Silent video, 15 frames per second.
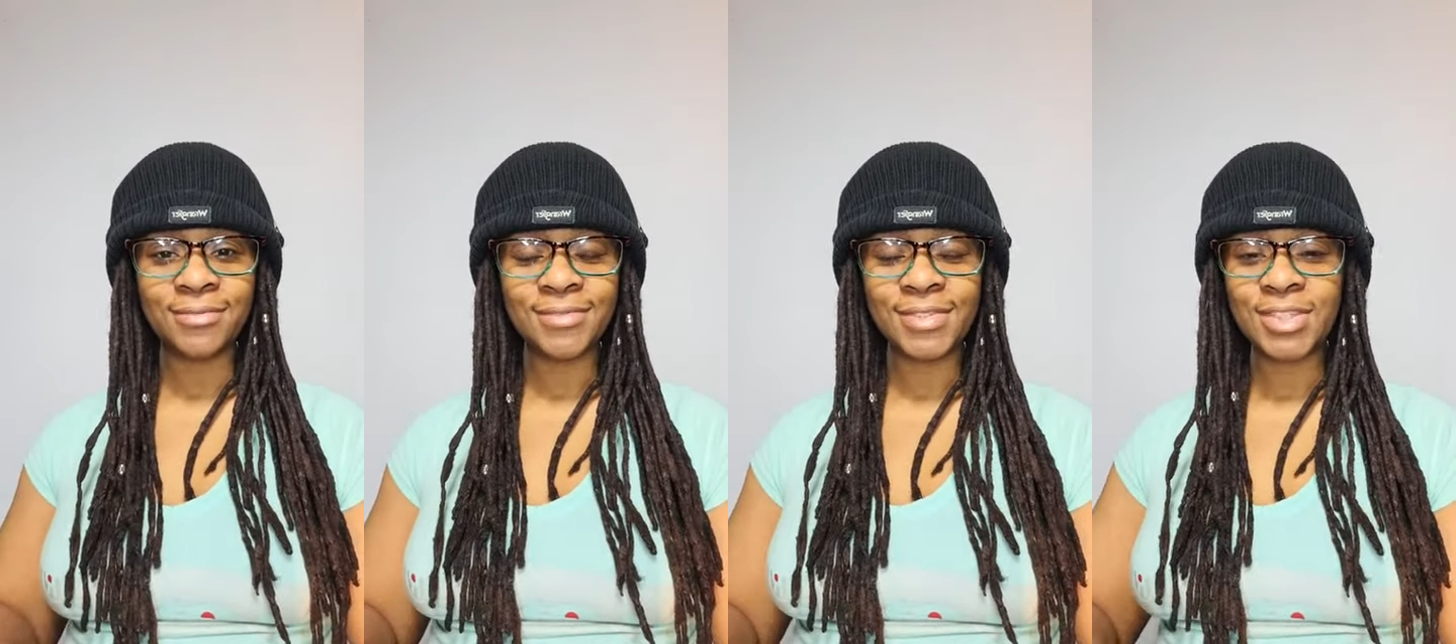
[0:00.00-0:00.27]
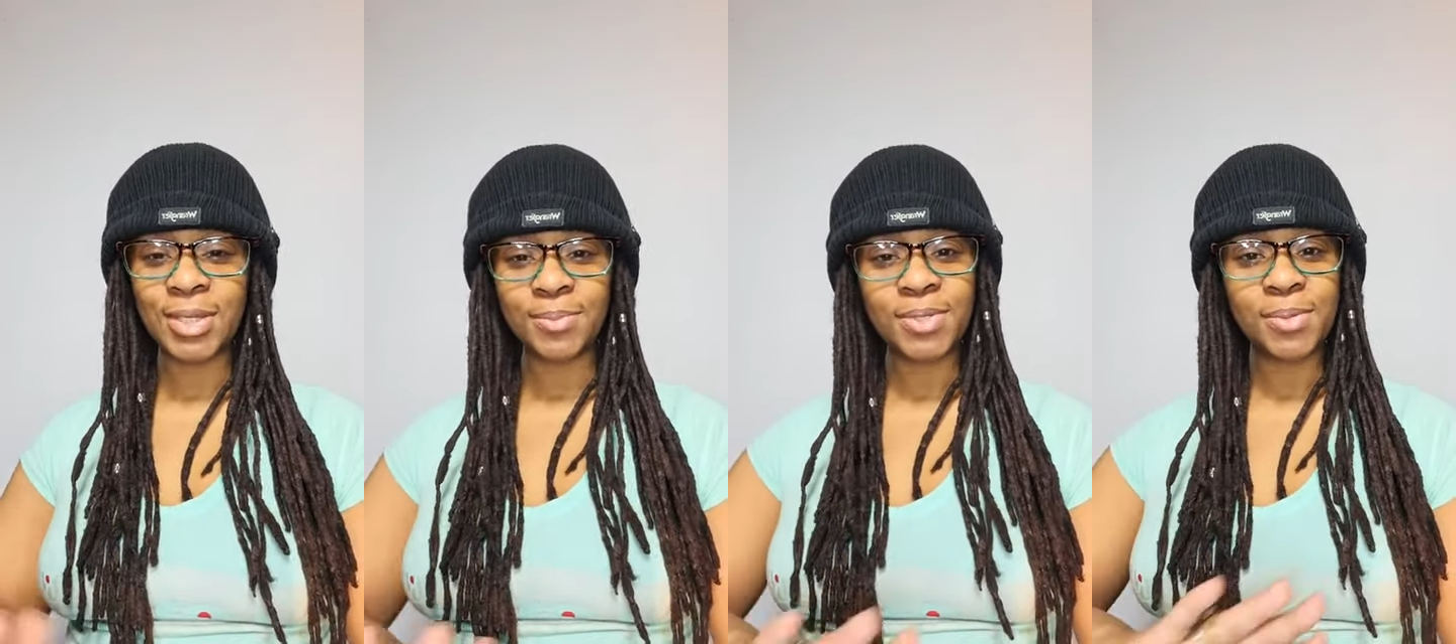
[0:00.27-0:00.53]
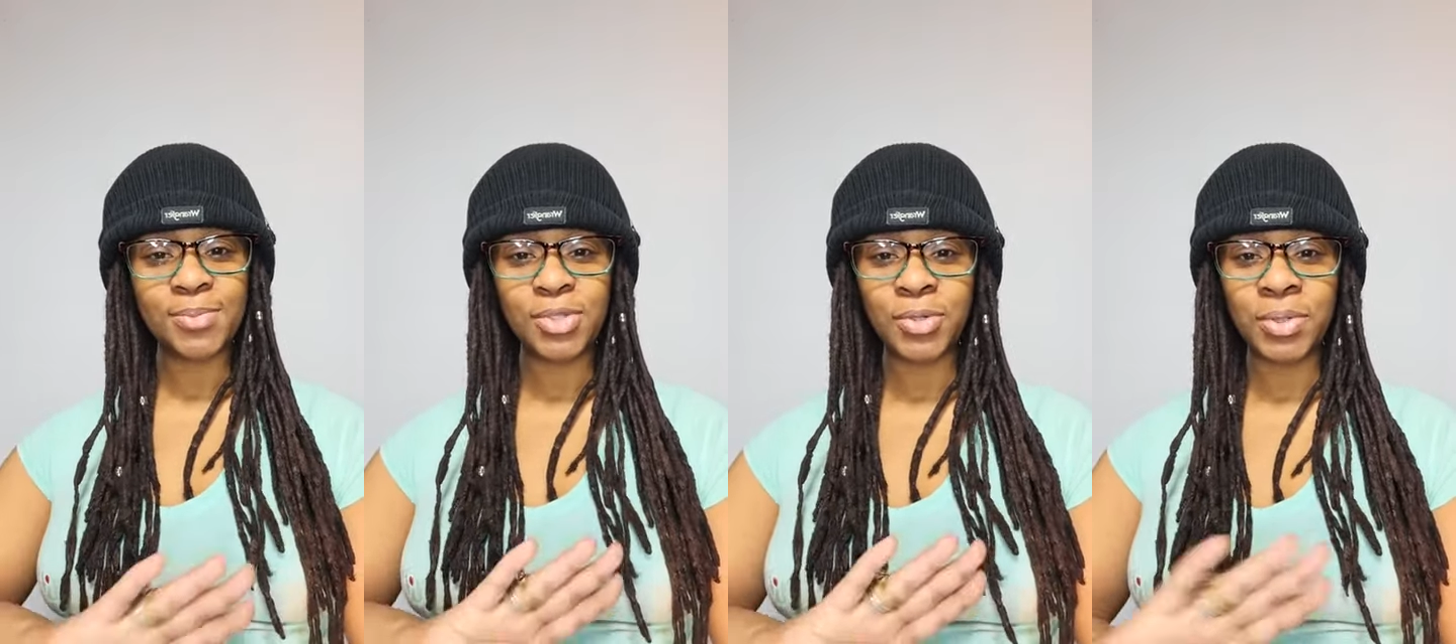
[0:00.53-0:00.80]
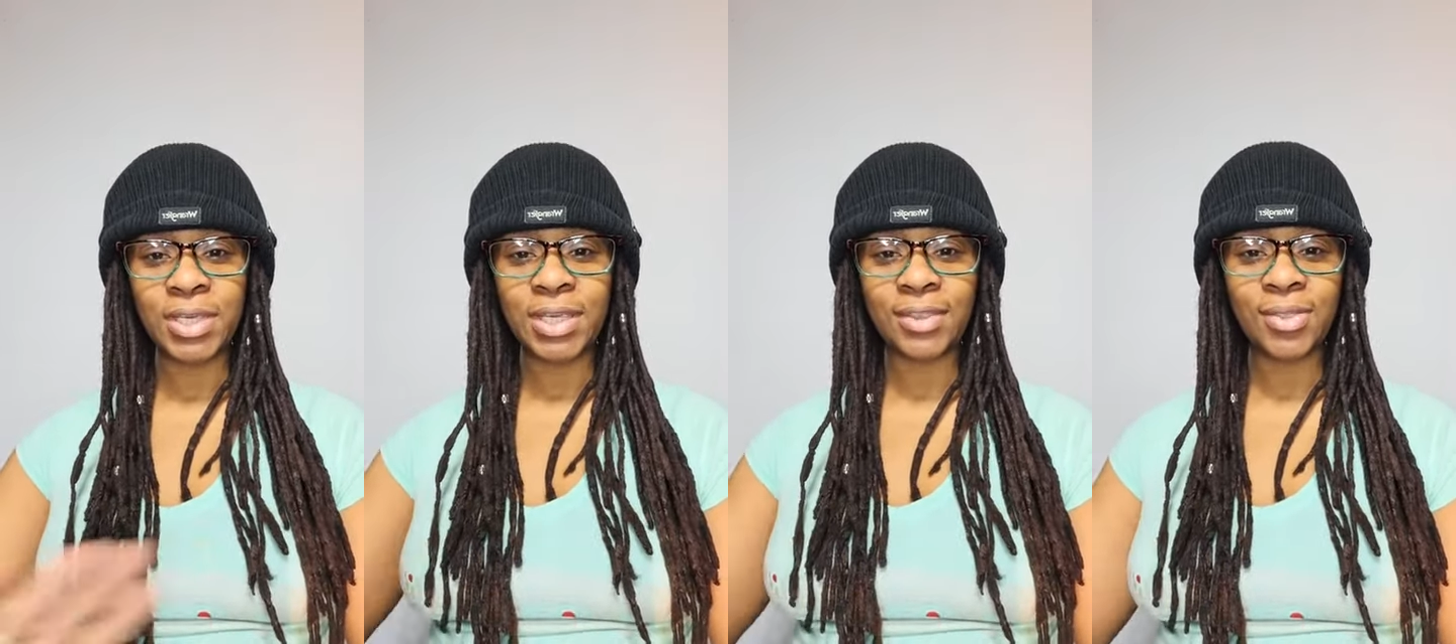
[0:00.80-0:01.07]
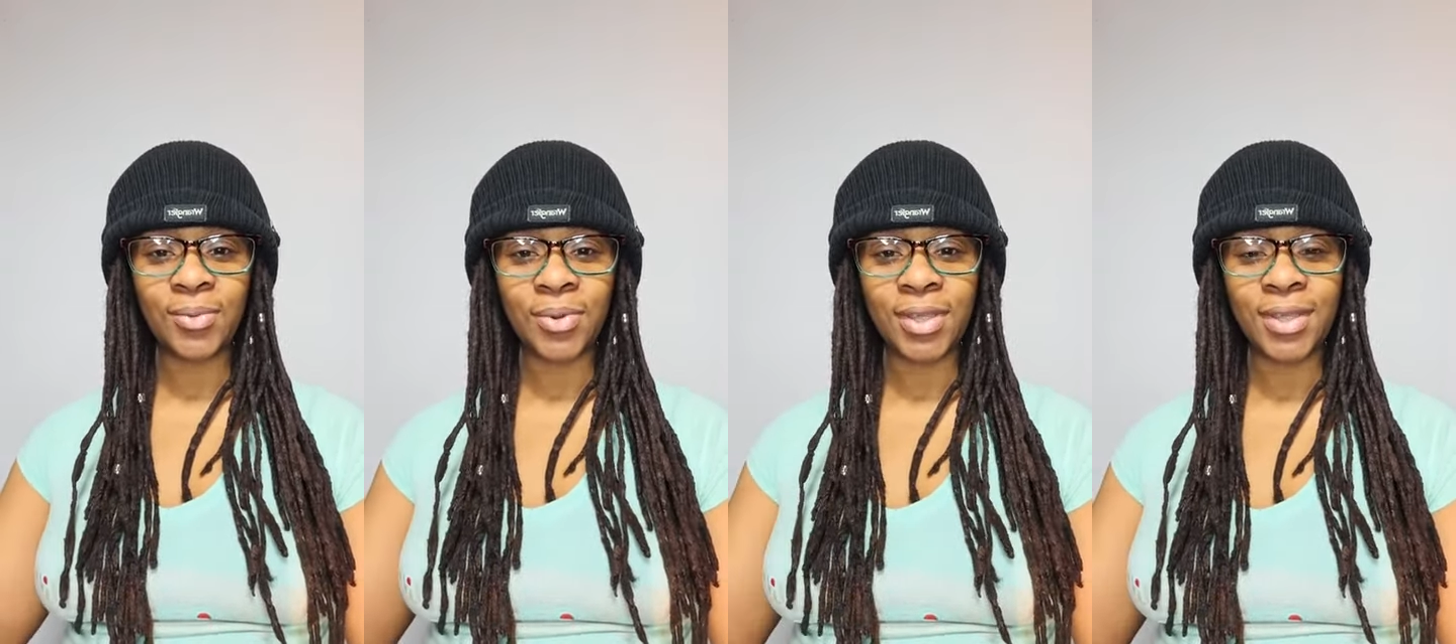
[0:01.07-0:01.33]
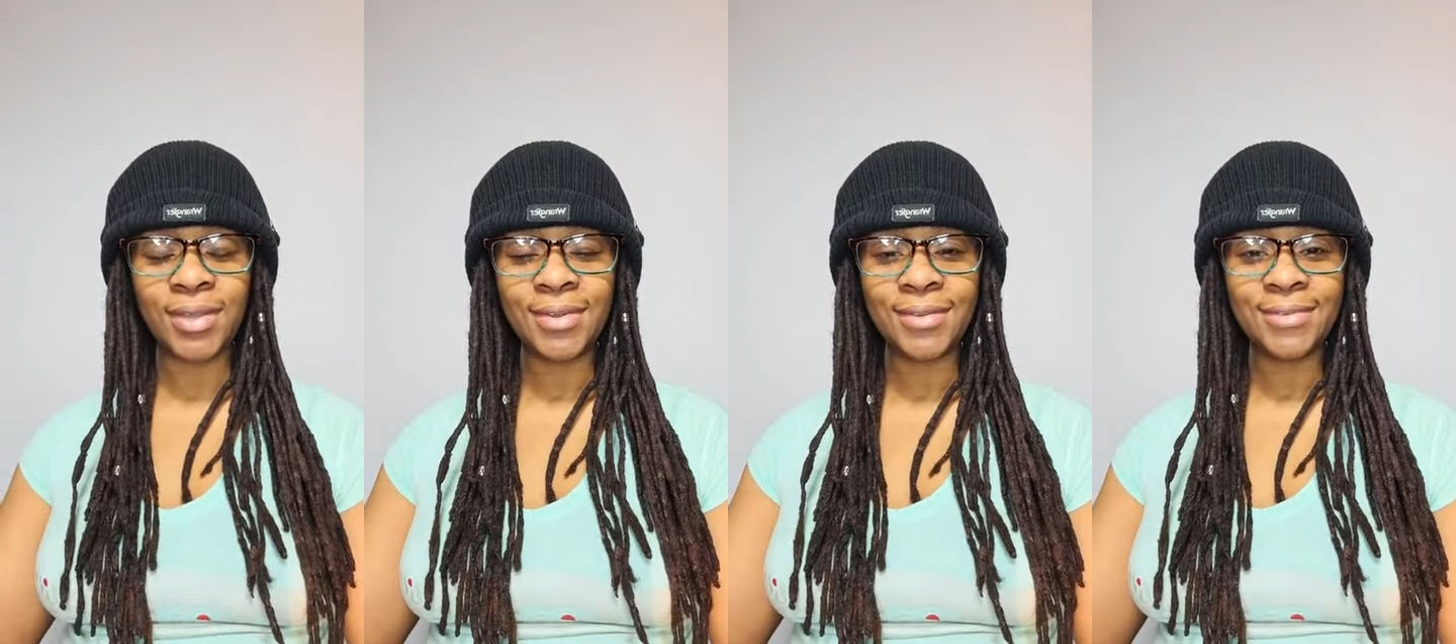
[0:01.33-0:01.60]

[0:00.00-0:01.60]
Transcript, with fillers: sometimes you don't get three.